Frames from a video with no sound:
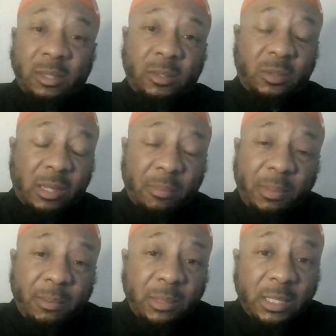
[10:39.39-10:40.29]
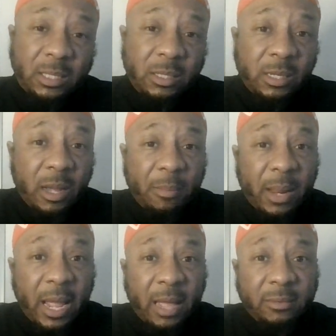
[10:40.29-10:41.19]
So some people just hook up
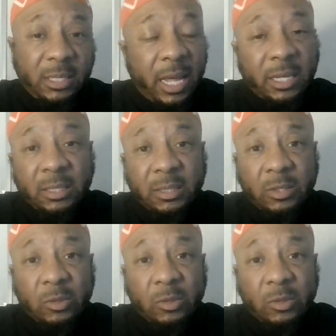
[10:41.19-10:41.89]
and have sex.